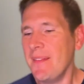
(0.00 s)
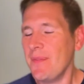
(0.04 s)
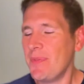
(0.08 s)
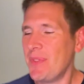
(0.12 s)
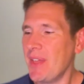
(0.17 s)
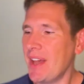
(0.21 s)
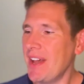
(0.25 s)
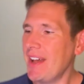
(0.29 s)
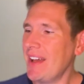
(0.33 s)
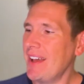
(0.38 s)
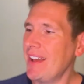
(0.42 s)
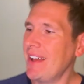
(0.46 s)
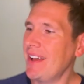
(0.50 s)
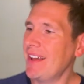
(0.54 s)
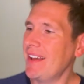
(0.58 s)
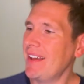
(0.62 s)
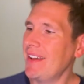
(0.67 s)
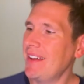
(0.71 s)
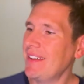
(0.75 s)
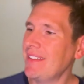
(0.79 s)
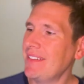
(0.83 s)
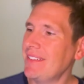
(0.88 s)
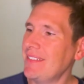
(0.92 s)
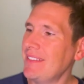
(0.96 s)

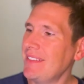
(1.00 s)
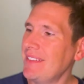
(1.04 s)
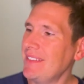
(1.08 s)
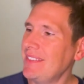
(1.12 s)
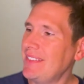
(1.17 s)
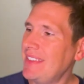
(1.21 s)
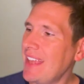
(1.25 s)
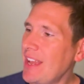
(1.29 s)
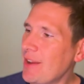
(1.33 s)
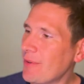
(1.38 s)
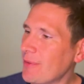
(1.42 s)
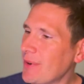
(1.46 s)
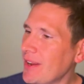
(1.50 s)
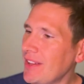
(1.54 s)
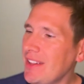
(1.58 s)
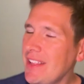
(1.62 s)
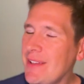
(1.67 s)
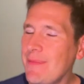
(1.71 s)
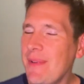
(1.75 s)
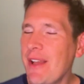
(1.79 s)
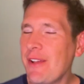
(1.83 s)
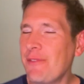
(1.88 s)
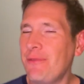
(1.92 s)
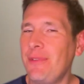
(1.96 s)
The, they
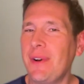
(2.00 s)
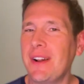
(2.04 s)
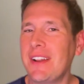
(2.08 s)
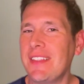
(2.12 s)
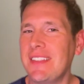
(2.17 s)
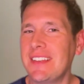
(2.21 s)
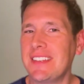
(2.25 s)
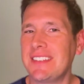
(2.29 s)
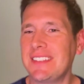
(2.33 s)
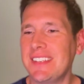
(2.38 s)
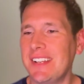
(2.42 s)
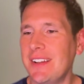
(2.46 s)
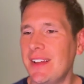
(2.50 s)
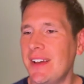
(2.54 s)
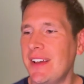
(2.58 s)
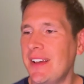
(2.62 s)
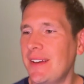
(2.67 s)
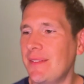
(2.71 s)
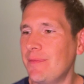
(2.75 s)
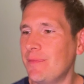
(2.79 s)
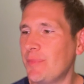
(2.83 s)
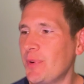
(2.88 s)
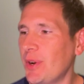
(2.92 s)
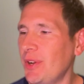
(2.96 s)
really make fun of this in
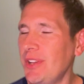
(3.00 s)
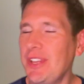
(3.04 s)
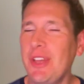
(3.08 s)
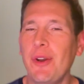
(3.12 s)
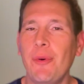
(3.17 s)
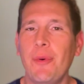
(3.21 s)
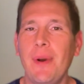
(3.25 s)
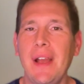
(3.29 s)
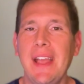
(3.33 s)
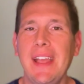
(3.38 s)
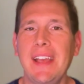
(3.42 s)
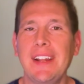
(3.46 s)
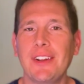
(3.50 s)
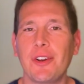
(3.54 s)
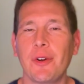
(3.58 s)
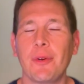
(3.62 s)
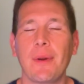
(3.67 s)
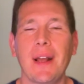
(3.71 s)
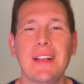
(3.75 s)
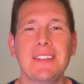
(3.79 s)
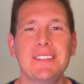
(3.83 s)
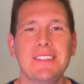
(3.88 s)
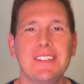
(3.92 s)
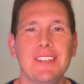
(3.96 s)
a brilliant way in
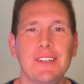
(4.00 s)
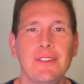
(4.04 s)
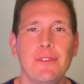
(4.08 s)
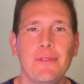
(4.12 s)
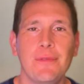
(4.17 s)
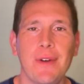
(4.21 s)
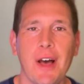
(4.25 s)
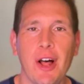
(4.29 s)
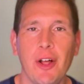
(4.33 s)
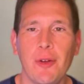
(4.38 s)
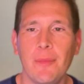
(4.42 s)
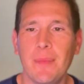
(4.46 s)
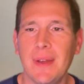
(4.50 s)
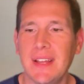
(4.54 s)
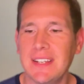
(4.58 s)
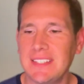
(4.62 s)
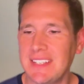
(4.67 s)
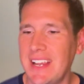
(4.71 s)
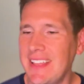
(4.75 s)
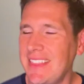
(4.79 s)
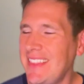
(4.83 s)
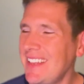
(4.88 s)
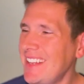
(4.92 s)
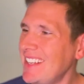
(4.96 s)
Arrested
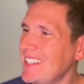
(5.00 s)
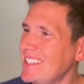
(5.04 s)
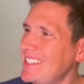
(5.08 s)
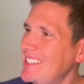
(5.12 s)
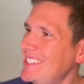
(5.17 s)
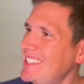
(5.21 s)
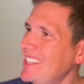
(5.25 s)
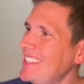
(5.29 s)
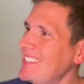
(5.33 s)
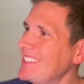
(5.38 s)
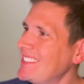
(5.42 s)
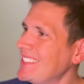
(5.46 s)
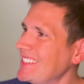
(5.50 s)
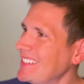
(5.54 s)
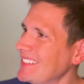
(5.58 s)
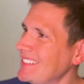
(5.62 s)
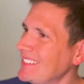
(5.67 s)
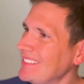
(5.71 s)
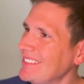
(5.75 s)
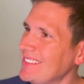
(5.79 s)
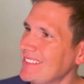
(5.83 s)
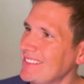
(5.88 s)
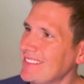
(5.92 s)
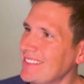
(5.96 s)
Development. I think it's
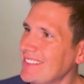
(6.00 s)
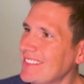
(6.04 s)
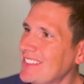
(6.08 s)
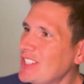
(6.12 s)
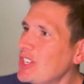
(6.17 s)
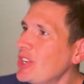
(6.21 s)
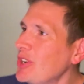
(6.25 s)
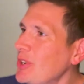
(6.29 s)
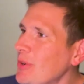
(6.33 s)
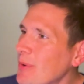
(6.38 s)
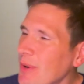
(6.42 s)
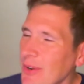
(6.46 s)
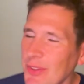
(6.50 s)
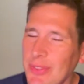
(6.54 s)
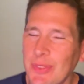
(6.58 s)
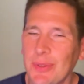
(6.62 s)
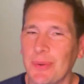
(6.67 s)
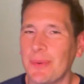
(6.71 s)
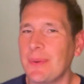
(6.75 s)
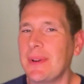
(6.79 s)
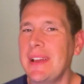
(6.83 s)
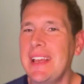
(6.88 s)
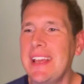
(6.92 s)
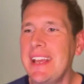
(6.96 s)
season two or
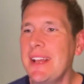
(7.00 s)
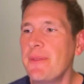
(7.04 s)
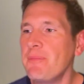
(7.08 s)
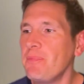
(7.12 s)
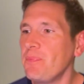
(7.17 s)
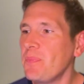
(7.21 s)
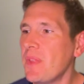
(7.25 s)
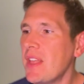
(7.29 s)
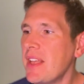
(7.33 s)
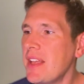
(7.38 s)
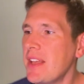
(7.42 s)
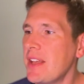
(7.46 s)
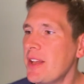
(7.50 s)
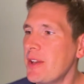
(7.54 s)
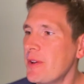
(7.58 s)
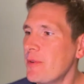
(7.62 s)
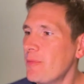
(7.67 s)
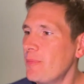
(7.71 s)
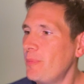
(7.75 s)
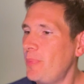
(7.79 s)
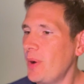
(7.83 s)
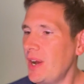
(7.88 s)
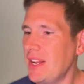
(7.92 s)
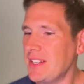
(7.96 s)
three.
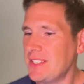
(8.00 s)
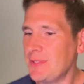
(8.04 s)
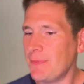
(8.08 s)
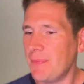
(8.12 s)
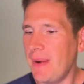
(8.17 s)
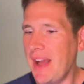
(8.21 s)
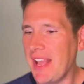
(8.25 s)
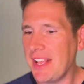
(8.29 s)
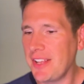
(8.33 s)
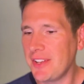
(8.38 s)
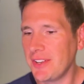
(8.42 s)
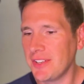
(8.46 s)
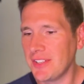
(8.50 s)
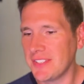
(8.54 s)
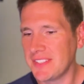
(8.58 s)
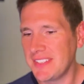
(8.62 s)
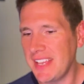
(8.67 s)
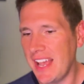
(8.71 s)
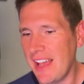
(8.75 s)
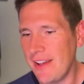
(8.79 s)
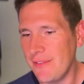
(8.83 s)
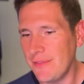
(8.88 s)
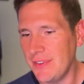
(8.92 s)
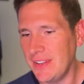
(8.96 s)
But Michael's
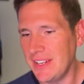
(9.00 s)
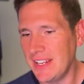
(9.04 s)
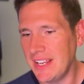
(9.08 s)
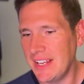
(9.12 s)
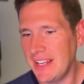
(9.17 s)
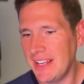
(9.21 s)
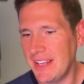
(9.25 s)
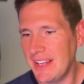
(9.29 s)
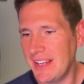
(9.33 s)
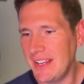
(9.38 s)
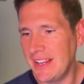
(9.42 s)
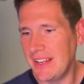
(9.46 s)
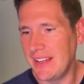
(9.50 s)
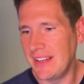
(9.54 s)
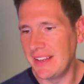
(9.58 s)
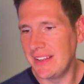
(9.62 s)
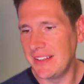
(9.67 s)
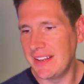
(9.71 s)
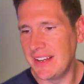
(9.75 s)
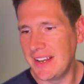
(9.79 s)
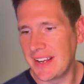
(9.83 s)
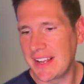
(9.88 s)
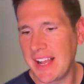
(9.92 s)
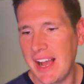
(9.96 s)
having
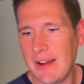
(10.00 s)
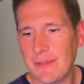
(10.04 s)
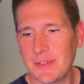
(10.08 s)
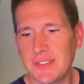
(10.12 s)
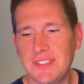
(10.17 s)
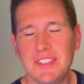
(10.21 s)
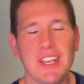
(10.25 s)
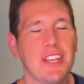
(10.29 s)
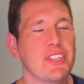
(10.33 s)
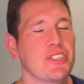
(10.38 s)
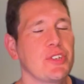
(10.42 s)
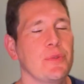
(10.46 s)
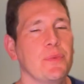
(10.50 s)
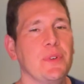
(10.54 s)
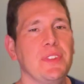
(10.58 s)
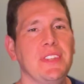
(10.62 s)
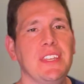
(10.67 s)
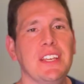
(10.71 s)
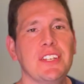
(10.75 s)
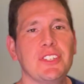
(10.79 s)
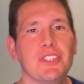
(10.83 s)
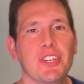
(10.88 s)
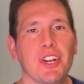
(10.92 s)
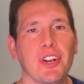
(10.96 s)
a, a conversation with
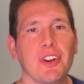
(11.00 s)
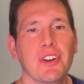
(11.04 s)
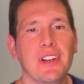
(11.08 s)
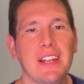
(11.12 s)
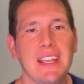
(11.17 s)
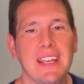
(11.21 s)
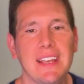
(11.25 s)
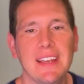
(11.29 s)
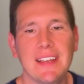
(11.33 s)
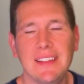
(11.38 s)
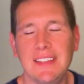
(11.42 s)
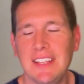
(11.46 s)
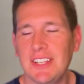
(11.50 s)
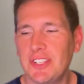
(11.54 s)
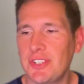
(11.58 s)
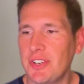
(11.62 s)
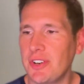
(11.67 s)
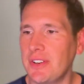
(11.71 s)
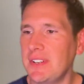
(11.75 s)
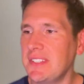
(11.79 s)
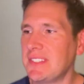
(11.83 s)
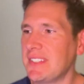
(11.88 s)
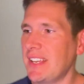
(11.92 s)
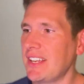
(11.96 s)
the attorney, and the
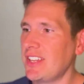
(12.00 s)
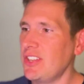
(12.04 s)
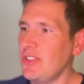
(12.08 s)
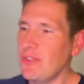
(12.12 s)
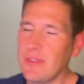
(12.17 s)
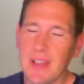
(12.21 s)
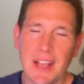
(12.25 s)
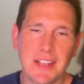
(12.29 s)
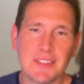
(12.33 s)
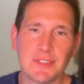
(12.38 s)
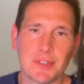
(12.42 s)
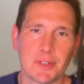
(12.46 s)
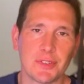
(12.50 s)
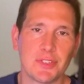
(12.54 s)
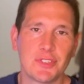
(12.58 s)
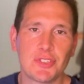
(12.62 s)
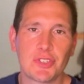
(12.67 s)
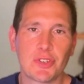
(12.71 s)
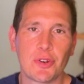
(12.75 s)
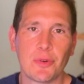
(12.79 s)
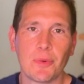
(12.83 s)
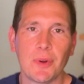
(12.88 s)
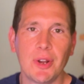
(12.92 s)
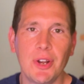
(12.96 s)
attorney's like, you guys are
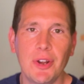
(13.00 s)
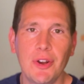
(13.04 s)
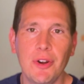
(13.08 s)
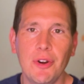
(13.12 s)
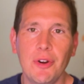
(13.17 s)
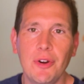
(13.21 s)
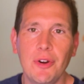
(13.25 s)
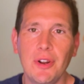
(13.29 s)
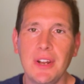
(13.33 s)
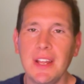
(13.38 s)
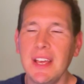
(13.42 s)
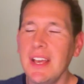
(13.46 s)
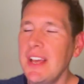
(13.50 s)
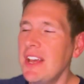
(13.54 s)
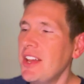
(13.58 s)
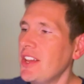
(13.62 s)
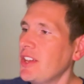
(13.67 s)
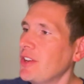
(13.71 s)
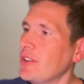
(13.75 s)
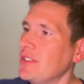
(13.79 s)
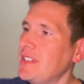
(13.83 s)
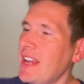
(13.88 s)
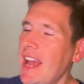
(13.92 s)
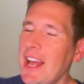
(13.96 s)
screwed.
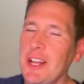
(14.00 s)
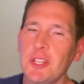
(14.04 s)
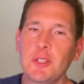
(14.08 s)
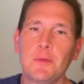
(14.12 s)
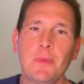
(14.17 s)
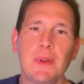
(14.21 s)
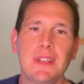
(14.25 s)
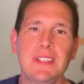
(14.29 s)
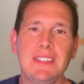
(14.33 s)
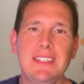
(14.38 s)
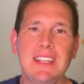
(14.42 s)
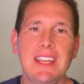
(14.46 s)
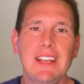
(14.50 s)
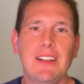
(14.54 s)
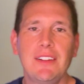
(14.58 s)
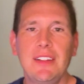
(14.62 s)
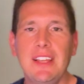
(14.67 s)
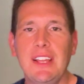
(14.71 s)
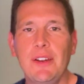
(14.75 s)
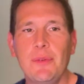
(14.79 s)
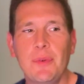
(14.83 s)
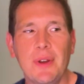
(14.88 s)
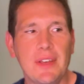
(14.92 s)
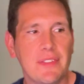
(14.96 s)
Your dad's been
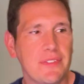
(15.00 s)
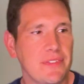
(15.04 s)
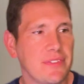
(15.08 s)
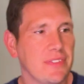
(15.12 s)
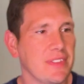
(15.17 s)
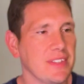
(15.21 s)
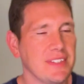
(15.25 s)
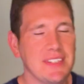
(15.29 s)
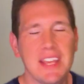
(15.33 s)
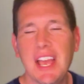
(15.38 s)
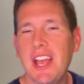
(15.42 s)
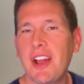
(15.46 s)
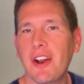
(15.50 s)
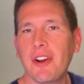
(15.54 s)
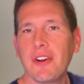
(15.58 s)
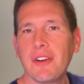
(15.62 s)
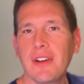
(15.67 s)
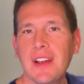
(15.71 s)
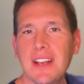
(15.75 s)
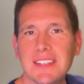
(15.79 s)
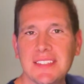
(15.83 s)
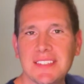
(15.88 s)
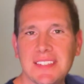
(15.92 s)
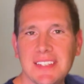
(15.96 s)
dealing with the
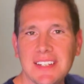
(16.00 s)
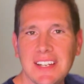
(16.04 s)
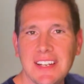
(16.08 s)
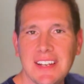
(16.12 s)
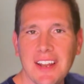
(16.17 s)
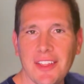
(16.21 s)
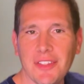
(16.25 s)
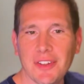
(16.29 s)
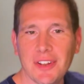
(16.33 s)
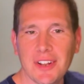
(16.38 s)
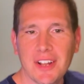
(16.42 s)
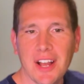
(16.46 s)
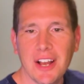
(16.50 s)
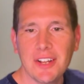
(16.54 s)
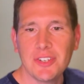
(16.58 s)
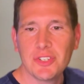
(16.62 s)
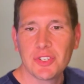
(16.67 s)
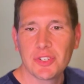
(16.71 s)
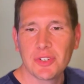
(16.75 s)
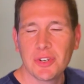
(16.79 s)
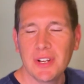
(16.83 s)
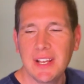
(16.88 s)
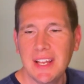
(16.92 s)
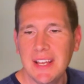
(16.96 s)
terrorists in another
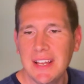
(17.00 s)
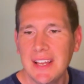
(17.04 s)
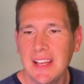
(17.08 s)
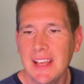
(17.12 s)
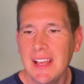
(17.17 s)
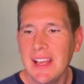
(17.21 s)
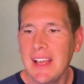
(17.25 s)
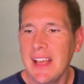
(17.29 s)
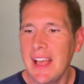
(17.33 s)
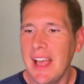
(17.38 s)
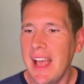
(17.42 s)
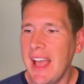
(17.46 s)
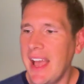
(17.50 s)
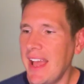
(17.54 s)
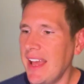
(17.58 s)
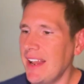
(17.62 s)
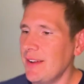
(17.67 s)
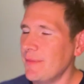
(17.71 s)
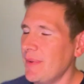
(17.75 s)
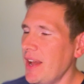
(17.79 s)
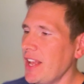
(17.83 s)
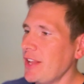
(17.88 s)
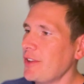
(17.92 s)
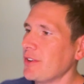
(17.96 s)
country.
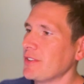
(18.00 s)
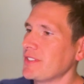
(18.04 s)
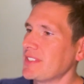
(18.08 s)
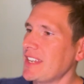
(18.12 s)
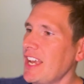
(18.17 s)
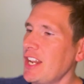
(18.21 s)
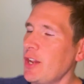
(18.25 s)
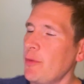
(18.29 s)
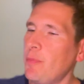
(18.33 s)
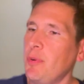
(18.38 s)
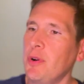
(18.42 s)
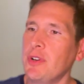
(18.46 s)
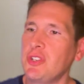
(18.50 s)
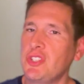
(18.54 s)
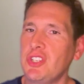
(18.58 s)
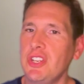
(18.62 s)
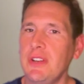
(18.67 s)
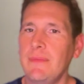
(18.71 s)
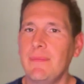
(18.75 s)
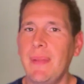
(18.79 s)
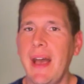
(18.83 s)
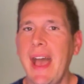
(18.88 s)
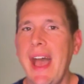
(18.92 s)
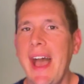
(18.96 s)
And Michael's kind of
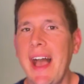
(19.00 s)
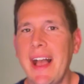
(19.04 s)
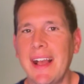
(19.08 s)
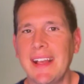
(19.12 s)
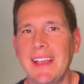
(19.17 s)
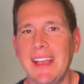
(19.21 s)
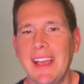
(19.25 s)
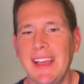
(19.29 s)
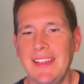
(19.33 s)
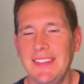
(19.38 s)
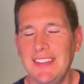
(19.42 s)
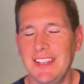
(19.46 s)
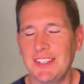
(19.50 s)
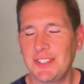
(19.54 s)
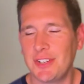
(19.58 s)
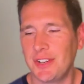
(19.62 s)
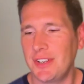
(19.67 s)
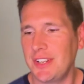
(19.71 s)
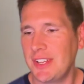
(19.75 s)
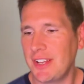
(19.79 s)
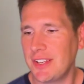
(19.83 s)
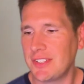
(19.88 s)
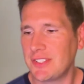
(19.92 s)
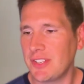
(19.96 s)
pushing back, and the
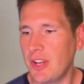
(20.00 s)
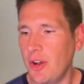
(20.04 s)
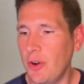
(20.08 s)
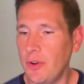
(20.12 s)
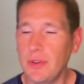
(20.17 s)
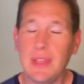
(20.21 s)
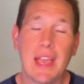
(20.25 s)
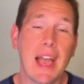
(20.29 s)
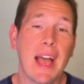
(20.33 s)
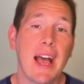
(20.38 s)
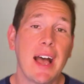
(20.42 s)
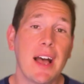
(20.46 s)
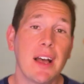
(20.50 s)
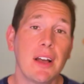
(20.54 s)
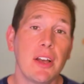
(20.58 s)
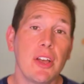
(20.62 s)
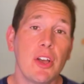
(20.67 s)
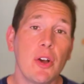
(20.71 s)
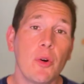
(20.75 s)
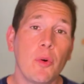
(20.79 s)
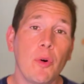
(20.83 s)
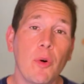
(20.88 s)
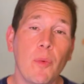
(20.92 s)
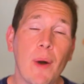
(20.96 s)
attorney goes, oh yeah?
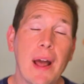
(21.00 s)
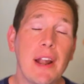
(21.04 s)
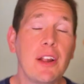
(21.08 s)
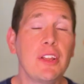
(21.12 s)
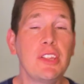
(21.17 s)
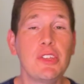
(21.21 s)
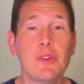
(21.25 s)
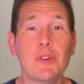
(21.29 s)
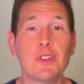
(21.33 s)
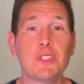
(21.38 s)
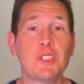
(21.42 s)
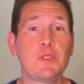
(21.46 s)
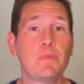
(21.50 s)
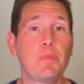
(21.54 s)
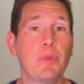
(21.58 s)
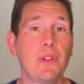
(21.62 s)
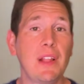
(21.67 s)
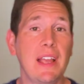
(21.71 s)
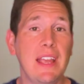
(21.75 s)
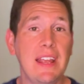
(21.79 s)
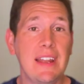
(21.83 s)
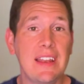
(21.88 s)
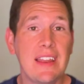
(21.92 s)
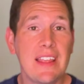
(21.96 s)
Well, why don't you
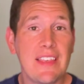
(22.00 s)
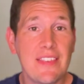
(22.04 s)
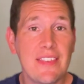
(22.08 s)
explain